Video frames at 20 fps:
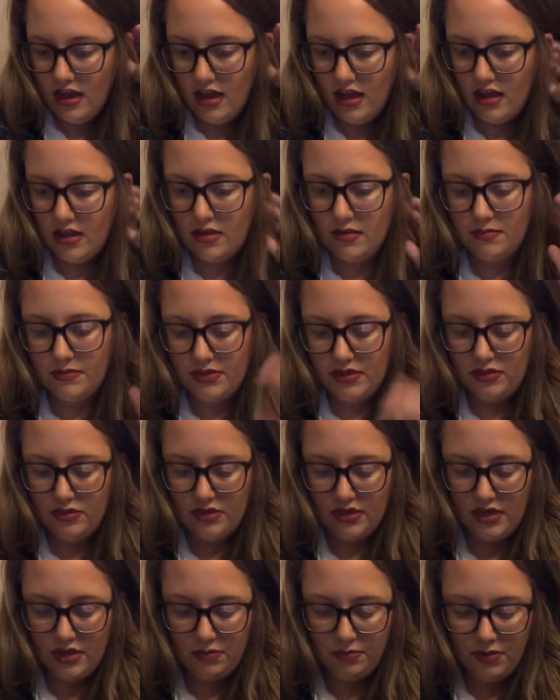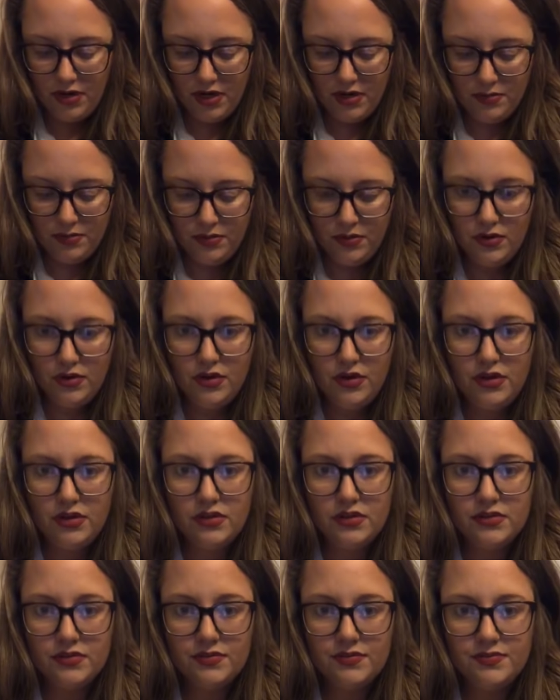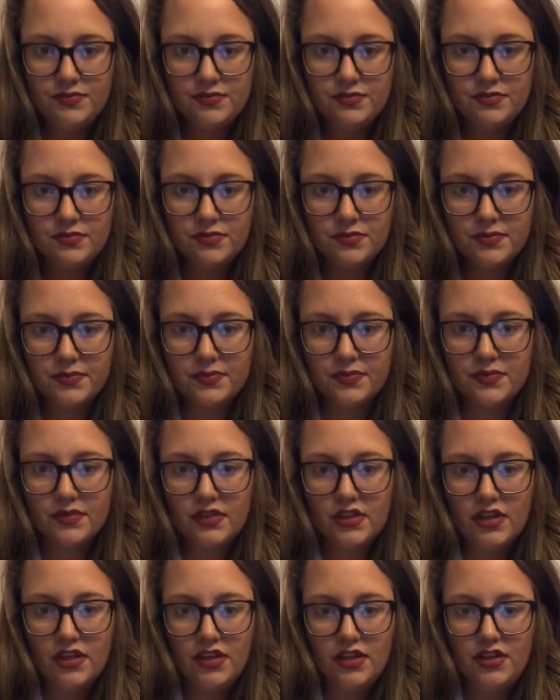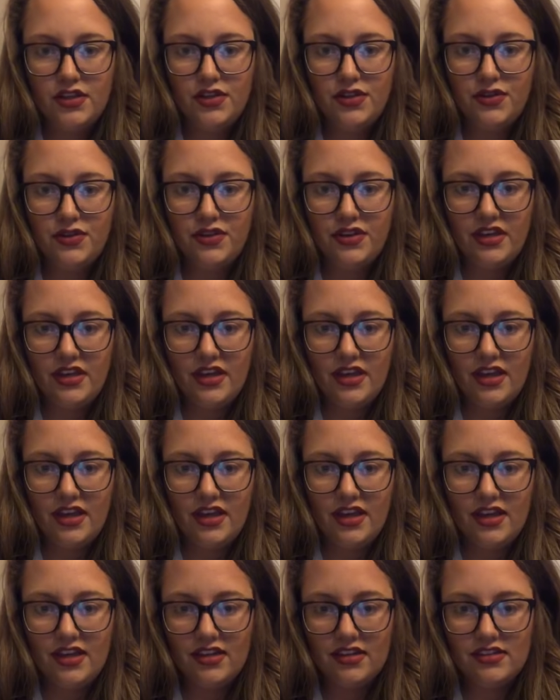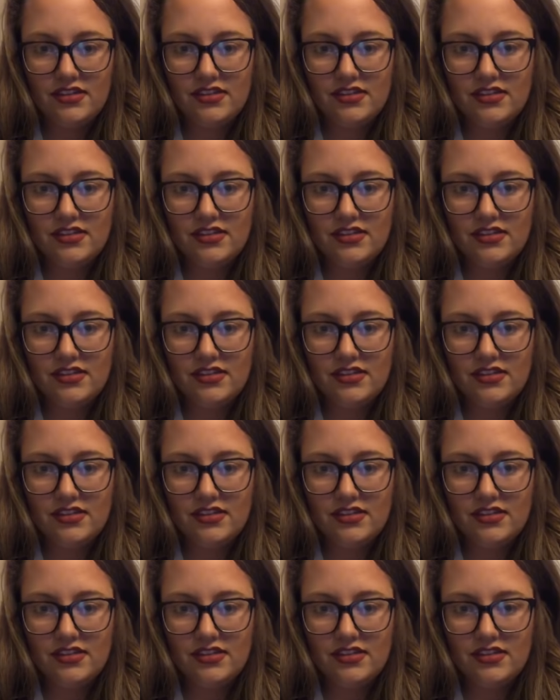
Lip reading: You get a purple, you get